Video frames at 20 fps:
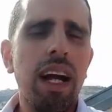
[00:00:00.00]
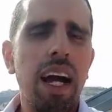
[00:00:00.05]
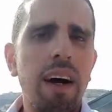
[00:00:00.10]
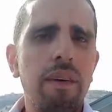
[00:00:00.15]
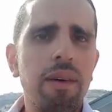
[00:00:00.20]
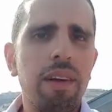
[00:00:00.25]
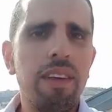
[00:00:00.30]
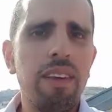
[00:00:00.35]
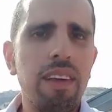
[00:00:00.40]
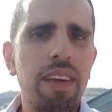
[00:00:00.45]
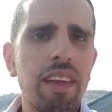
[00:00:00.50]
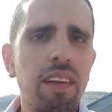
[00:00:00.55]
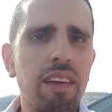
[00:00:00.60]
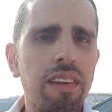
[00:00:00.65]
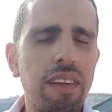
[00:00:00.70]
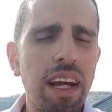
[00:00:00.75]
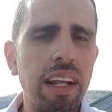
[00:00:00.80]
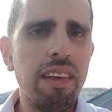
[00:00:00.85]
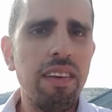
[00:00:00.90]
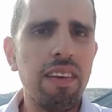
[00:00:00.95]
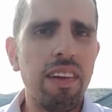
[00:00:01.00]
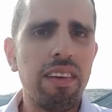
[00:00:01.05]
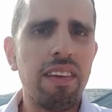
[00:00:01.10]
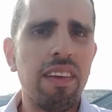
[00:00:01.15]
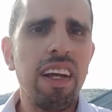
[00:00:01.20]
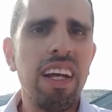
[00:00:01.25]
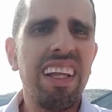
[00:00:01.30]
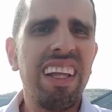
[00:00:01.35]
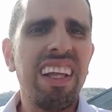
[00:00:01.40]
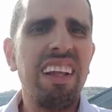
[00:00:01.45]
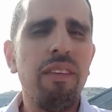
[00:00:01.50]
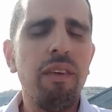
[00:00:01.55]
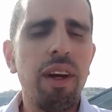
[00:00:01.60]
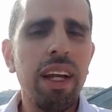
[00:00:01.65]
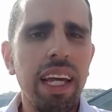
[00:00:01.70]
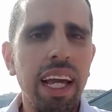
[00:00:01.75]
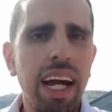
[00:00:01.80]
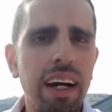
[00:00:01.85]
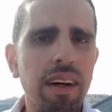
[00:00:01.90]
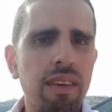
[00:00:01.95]
And we see the census, the
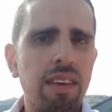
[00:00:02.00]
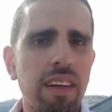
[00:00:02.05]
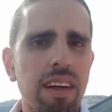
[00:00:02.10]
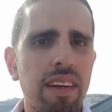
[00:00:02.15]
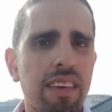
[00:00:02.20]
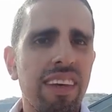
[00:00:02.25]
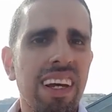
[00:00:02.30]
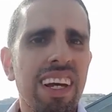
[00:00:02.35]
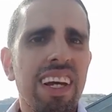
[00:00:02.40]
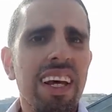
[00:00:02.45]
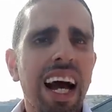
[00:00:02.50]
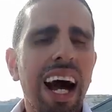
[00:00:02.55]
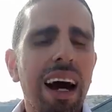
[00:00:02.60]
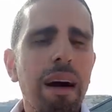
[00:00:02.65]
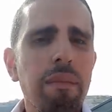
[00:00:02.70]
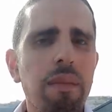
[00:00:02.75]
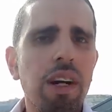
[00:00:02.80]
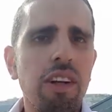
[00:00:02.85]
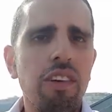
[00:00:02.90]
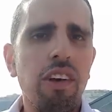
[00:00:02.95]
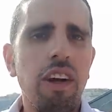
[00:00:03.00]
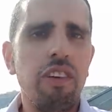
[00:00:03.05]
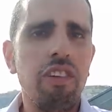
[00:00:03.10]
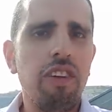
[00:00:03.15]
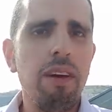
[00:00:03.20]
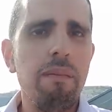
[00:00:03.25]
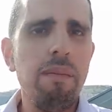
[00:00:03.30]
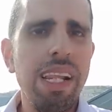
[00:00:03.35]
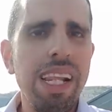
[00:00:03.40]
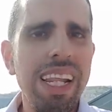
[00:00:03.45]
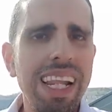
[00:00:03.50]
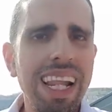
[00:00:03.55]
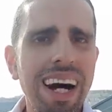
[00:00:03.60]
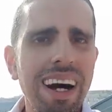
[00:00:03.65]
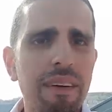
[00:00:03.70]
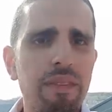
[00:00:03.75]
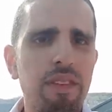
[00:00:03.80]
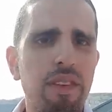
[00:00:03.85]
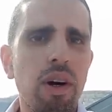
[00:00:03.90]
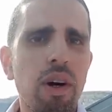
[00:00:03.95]
different countings, how much Hashem
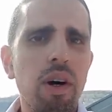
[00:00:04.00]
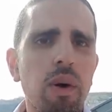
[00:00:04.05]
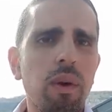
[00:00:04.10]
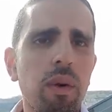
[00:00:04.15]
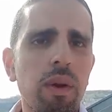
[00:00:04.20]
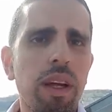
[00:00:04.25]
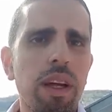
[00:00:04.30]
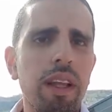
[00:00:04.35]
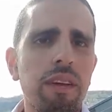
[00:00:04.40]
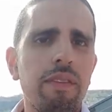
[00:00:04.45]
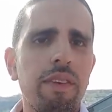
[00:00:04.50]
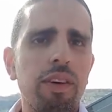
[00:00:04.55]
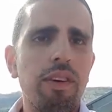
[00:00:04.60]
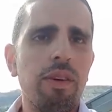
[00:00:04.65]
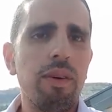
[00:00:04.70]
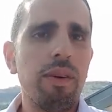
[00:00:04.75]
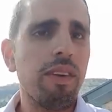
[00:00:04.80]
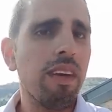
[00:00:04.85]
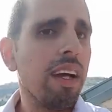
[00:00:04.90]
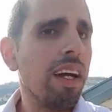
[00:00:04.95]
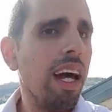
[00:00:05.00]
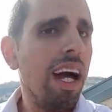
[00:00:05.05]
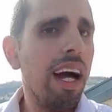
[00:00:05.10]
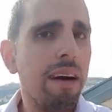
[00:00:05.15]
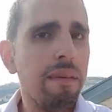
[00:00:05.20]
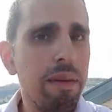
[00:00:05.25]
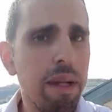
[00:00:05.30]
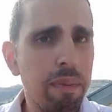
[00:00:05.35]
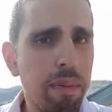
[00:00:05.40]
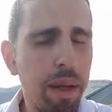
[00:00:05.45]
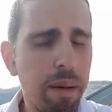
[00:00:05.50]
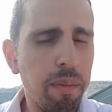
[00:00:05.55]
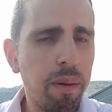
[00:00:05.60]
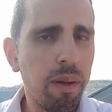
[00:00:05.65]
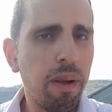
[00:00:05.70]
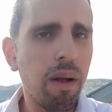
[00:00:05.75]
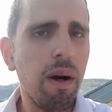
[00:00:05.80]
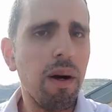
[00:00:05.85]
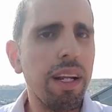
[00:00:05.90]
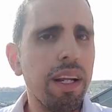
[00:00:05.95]
loves all the individuals, how many
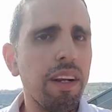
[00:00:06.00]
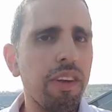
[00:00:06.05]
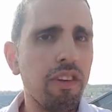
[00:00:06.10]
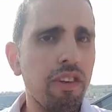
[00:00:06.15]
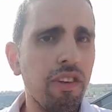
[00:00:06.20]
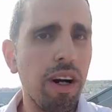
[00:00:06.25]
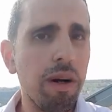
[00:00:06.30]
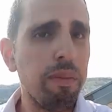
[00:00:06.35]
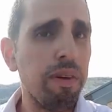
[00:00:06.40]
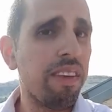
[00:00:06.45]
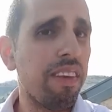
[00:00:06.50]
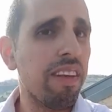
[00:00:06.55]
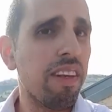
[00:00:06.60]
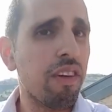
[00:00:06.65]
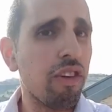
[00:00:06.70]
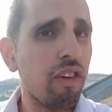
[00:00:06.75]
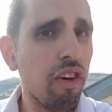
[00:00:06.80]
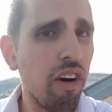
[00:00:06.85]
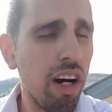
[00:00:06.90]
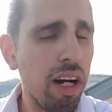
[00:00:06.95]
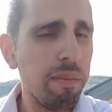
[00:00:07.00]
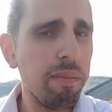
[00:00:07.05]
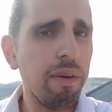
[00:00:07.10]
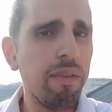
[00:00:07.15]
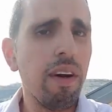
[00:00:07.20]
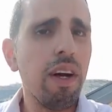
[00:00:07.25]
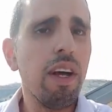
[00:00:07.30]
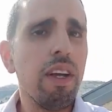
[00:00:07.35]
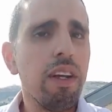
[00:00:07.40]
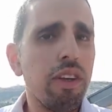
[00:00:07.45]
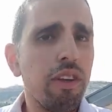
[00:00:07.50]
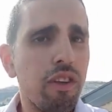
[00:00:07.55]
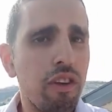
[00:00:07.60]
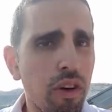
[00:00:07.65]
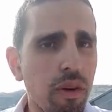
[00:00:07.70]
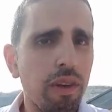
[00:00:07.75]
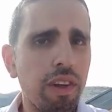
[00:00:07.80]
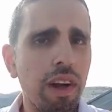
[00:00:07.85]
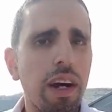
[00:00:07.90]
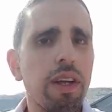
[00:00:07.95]
people are in each tribe. We see the tribe of
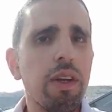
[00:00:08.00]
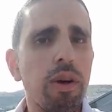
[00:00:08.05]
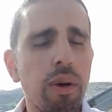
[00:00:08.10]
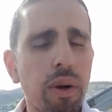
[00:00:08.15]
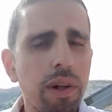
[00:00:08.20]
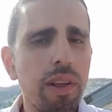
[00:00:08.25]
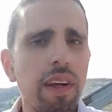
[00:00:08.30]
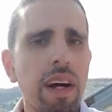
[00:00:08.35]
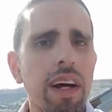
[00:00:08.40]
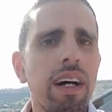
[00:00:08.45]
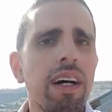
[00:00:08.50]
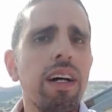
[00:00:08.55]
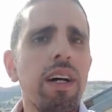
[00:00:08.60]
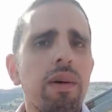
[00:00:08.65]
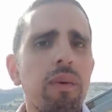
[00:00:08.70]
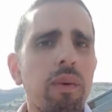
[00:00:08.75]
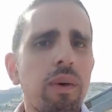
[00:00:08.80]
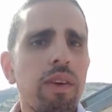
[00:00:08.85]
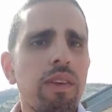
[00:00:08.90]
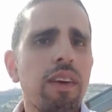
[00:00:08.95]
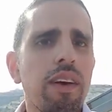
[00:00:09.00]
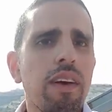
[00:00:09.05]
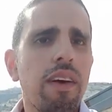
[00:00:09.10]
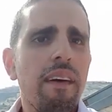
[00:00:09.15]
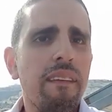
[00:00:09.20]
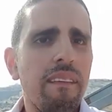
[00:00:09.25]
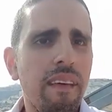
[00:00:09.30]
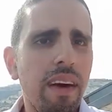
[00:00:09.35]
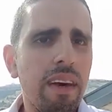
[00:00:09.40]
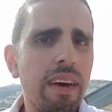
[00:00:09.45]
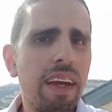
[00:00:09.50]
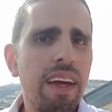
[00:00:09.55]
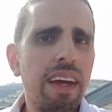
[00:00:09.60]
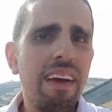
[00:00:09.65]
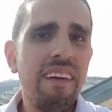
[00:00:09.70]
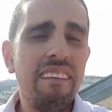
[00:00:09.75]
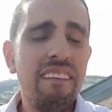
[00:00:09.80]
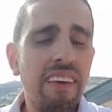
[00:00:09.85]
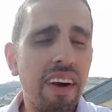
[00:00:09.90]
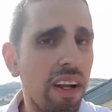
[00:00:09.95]
Judah, Yehudah, was very,
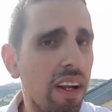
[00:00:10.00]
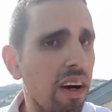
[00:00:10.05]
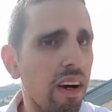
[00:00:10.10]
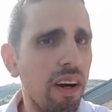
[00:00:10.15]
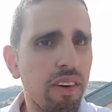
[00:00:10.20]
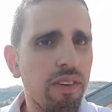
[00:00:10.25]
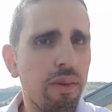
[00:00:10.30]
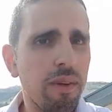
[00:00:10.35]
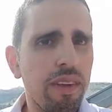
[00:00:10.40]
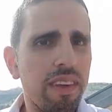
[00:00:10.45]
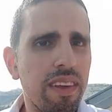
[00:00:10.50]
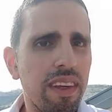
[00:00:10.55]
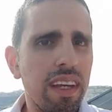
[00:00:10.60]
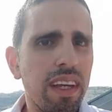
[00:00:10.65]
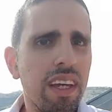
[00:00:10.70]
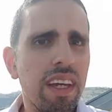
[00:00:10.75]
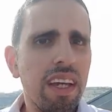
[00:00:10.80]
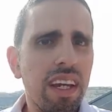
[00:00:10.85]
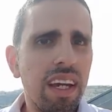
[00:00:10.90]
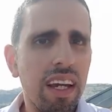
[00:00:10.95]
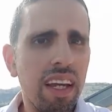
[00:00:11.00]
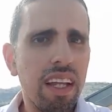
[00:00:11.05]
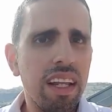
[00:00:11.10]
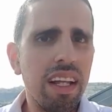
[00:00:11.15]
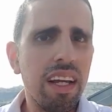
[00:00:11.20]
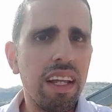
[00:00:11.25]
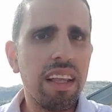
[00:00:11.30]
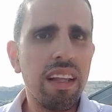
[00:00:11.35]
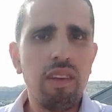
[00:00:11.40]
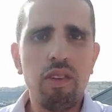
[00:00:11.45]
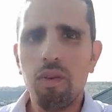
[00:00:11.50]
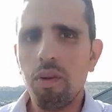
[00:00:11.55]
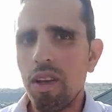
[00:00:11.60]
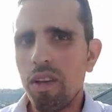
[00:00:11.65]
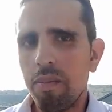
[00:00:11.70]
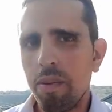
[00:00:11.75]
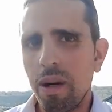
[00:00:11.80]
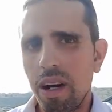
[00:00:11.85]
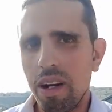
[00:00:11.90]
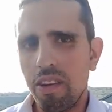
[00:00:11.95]
very large. We see in this
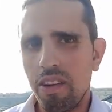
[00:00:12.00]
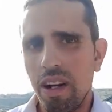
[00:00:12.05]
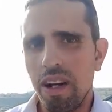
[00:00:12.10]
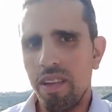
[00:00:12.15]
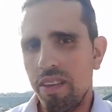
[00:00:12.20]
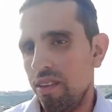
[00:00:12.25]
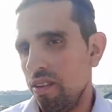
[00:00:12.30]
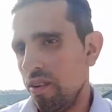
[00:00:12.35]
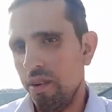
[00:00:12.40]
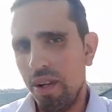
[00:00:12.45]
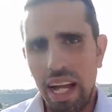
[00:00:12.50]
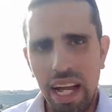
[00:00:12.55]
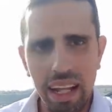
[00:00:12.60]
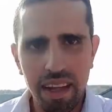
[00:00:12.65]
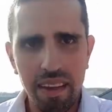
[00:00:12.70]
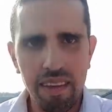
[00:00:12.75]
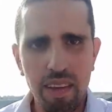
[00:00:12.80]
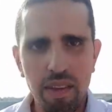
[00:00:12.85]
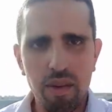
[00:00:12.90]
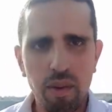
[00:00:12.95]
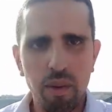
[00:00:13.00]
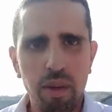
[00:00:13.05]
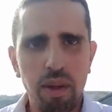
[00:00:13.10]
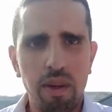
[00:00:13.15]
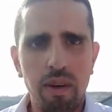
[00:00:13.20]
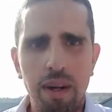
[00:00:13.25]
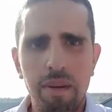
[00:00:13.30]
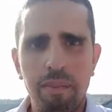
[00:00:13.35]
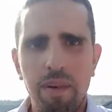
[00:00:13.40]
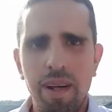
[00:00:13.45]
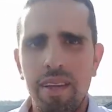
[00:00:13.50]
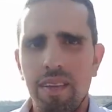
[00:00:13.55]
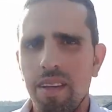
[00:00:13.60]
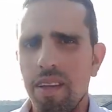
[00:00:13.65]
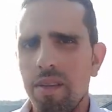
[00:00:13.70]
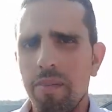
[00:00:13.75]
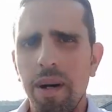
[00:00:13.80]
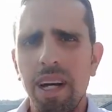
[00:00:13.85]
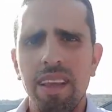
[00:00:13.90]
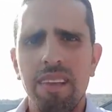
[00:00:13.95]
week's Parsha. So hence, there's all the great
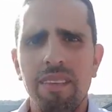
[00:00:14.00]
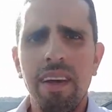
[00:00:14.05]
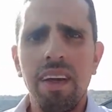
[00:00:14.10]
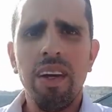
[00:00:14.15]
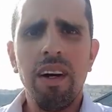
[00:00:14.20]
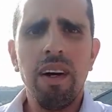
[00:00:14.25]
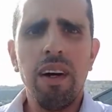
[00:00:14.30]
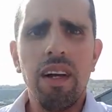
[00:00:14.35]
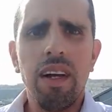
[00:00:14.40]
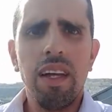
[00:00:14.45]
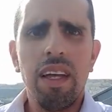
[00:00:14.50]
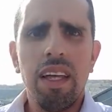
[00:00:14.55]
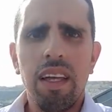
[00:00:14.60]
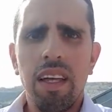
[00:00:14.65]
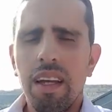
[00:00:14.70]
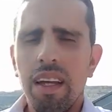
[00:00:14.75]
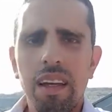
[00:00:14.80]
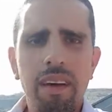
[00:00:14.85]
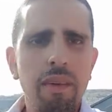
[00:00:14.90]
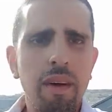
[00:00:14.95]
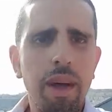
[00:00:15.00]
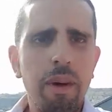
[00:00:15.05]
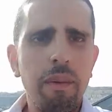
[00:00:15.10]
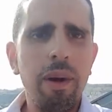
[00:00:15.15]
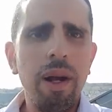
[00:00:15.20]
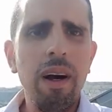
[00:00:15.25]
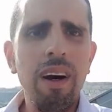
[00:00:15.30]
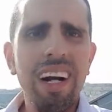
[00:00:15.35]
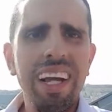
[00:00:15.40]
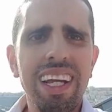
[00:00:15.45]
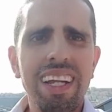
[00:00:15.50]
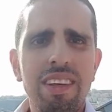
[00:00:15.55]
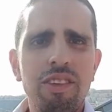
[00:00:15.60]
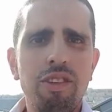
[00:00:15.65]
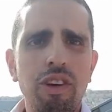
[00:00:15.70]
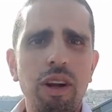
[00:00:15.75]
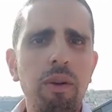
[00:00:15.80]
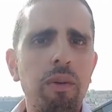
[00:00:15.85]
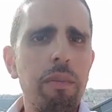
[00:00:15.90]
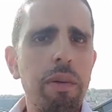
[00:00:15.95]
blessings. But here we are in
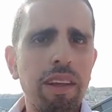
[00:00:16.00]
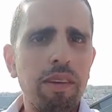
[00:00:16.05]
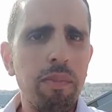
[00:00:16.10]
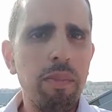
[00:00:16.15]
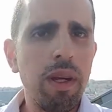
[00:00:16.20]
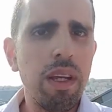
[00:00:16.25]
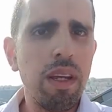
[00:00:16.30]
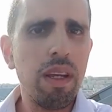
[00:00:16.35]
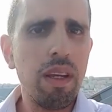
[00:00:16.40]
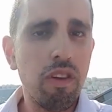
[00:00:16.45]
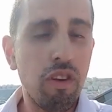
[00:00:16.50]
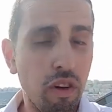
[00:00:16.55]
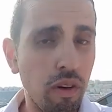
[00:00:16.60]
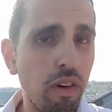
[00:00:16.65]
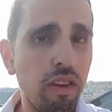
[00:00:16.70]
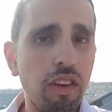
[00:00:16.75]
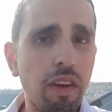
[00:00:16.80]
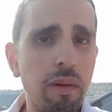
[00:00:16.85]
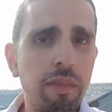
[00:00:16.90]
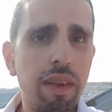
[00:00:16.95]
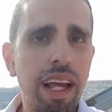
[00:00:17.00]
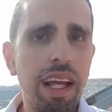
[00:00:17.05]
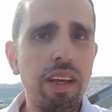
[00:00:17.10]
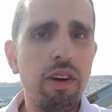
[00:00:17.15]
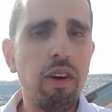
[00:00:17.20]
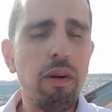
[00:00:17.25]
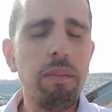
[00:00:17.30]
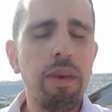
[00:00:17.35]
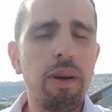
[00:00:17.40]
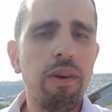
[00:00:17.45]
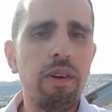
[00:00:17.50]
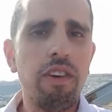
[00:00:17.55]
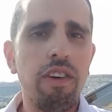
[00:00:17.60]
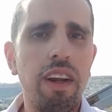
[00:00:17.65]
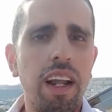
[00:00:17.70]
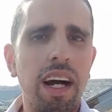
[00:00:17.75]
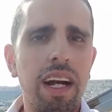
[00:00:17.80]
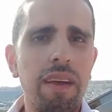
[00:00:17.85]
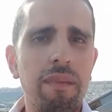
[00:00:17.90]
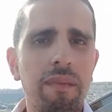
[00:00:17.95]
Israel, we're about to be Jerusalem Day, Yom
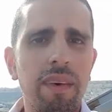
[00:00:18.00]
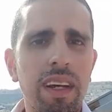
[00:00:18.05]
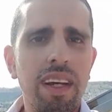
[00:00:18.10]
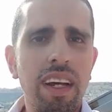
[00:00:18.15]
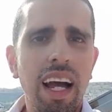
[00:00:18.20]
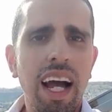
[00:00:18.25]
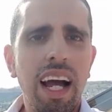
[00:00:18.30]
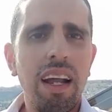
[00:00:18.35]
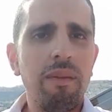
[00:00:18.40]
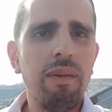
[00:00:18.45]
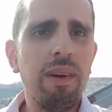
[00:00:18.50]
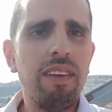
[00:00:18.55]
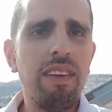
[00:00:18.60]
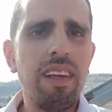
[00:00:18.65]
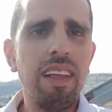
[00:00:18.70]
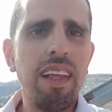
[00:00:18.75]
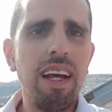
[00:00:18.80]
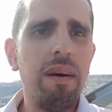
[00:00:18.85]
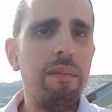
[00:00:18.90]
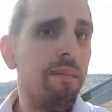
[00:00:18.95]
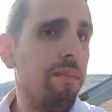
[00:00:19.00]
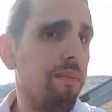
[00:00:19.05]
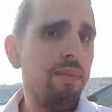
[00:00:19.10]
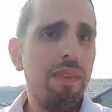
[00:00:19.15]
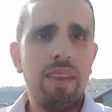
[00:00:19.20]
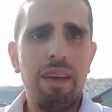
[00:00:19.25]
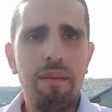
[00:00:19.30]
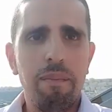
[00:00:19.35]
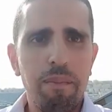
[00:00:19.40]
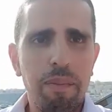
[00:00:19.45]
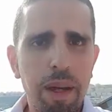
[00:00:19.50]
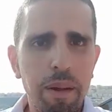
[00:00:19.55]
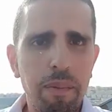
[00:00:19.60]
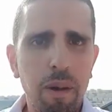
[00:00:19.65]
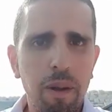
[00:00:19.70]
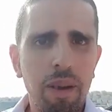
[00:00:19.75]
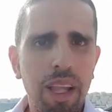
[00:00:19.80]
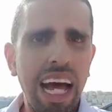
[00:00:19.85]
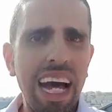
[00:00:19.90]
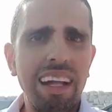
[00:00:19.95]
Yerushalayim, and we see that
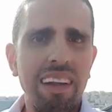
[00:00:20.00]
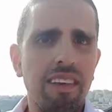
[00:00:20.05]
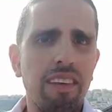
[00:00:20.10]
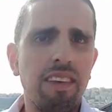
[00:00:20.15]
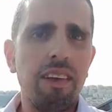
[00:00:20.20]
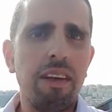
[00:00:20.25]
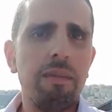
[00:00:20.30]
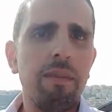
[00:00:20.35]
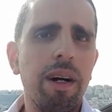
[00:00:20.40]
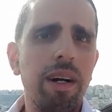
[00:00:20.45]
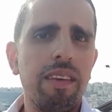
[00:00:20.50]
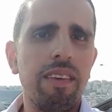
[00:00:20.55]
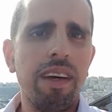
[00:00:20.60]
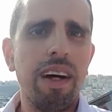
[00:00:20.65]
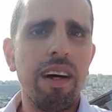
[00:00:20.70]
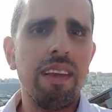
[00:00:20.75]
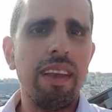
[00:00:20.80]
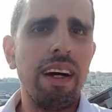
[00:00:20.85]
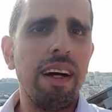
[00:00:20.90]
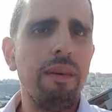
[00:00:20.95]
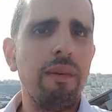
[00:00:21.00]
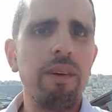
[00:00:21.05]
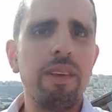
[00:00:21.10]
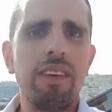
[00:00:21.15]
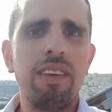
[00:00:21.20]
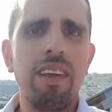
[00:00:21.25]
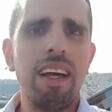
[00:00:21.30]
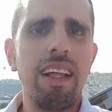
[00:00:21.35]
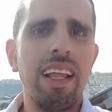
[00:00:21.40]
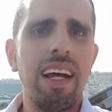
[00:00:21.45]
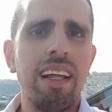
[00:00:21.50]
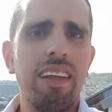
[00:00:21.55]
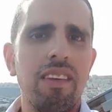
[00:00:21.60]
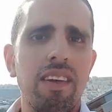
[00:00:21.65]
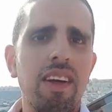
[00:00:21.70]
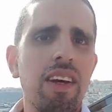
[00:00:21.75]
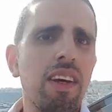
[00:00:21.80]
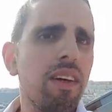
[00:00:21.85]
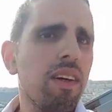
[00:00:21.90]
people, anti-Semites out there, will say that,